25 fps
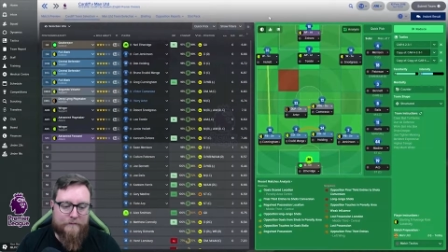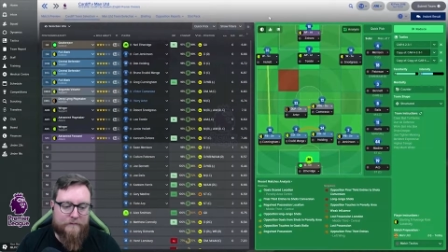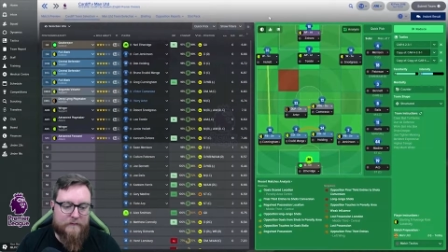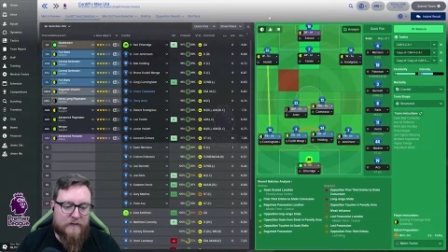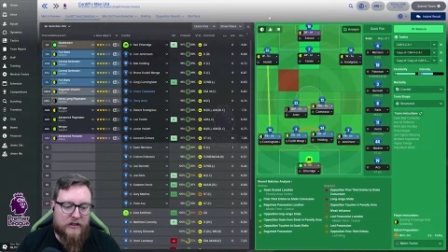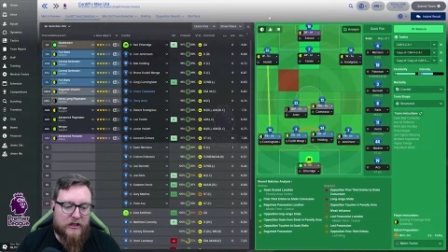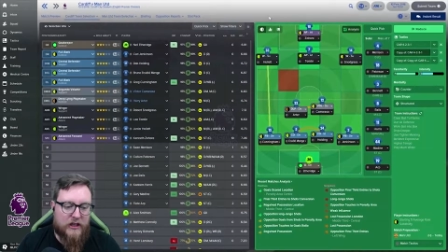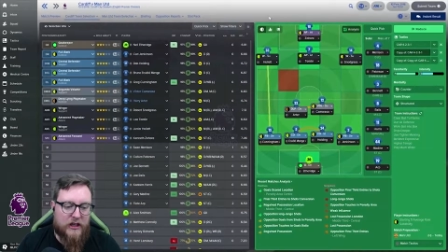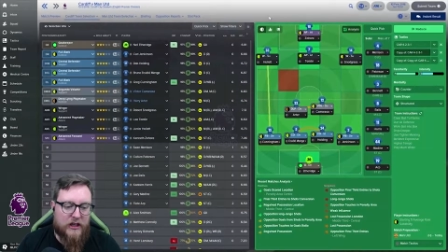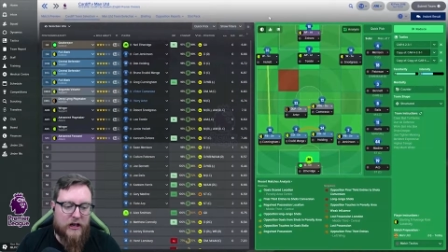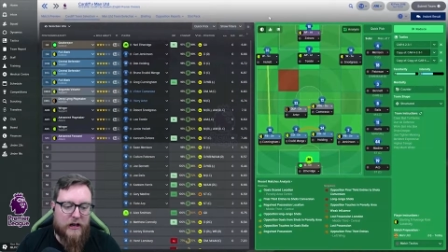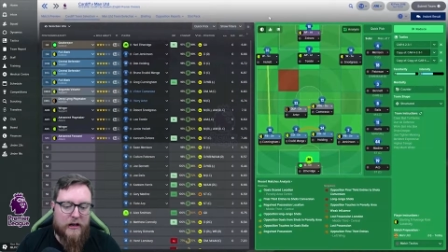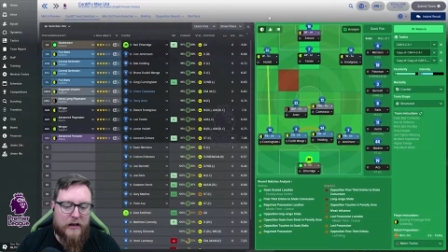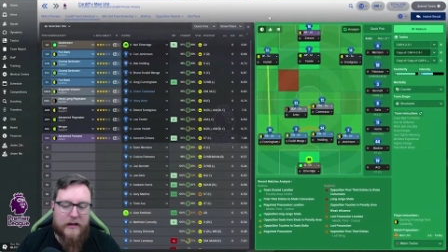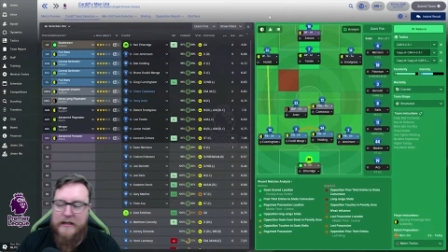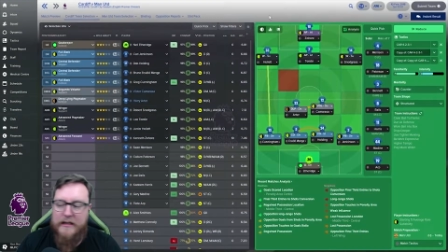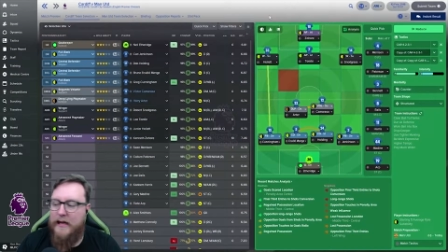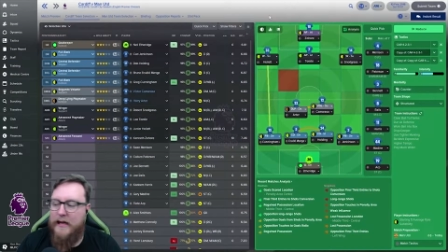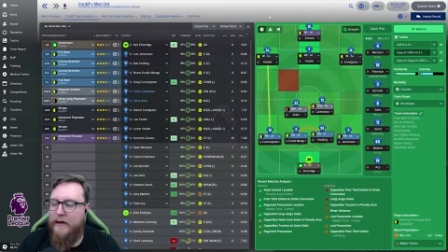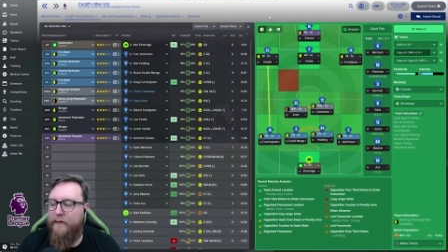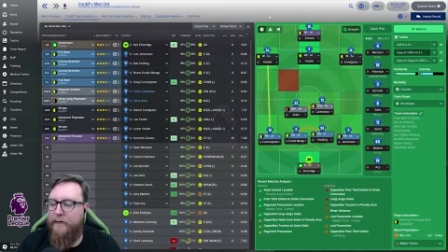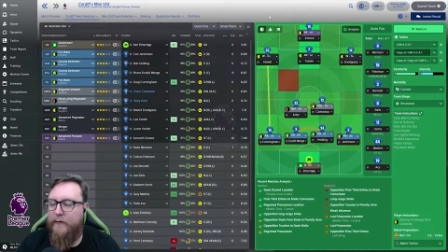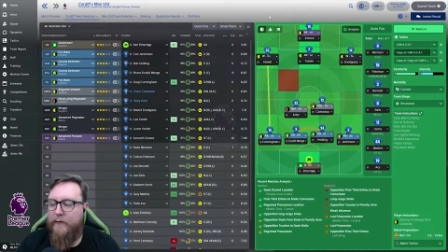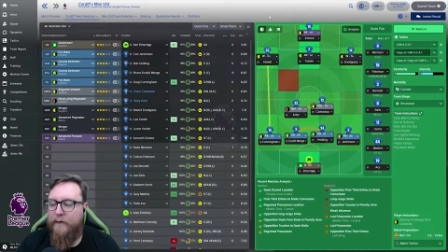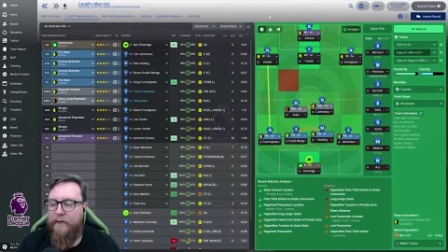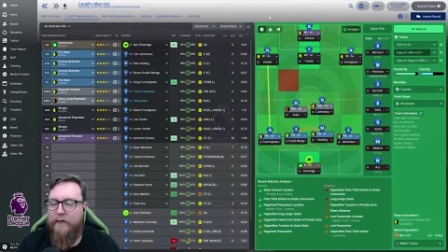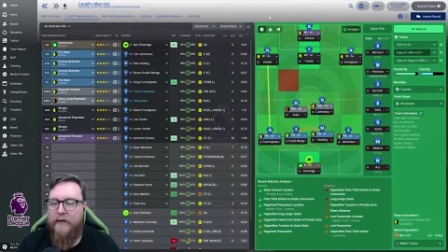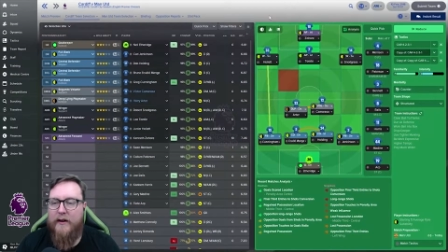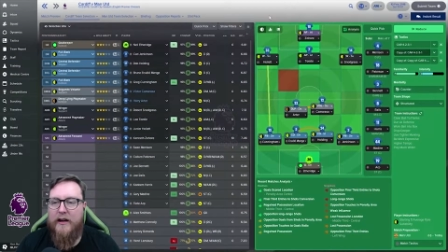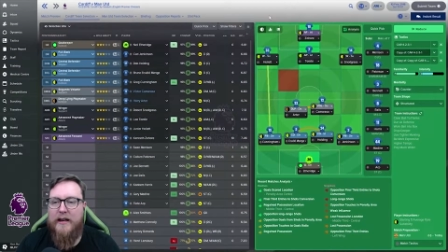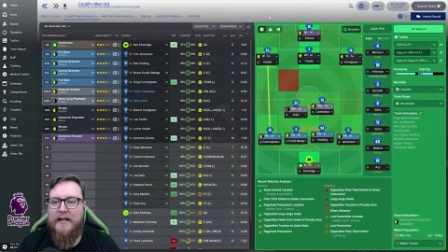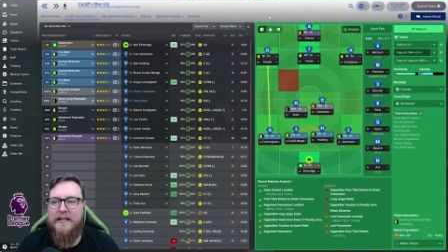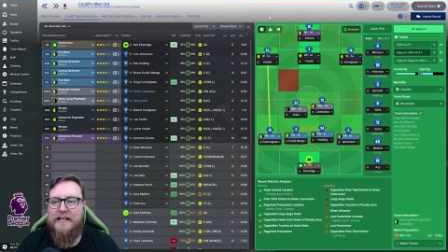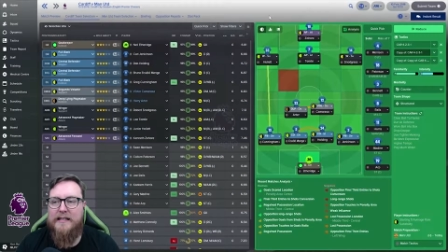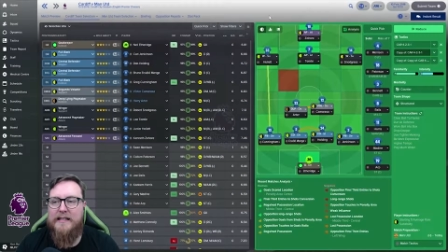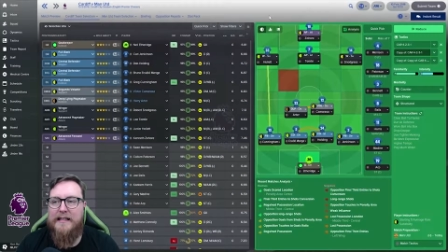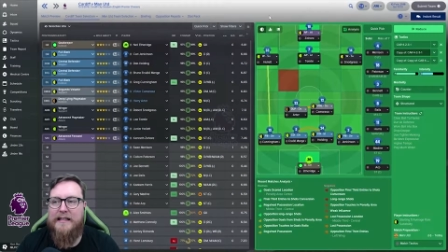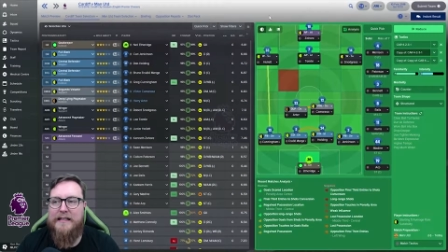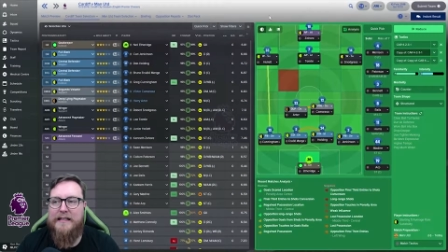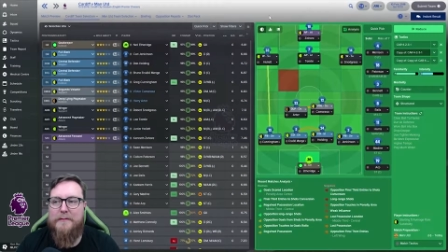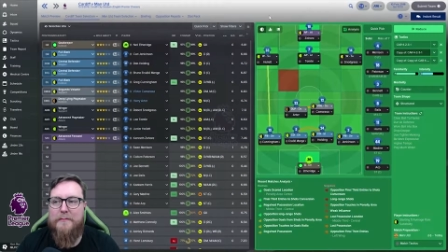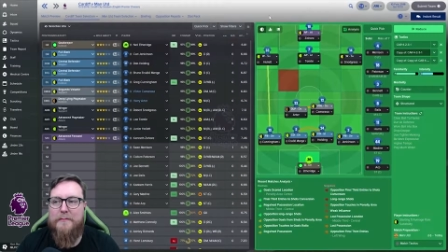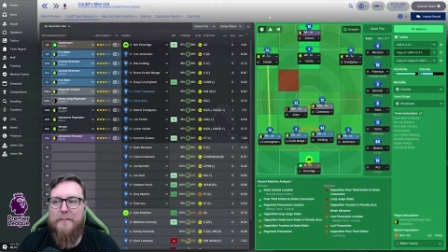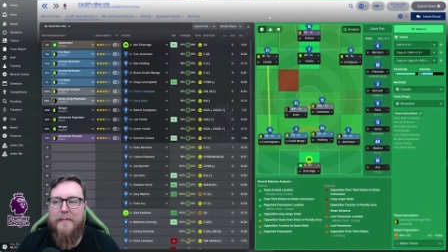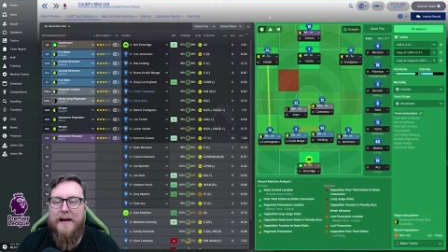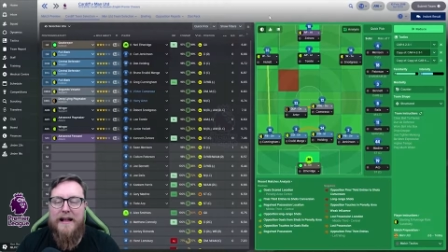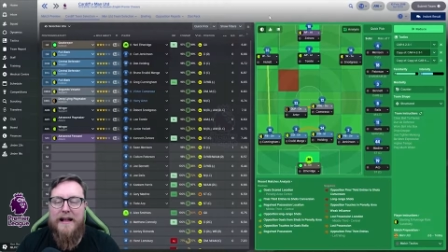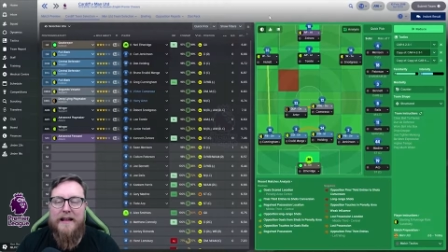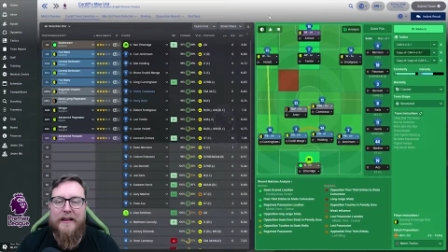Cardiff versus Man